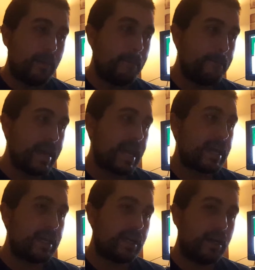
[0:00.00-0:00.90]

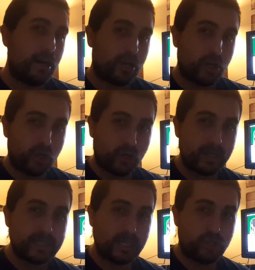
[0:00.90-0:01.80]
make a
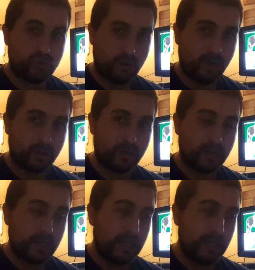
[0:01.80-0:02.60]
currency stronger.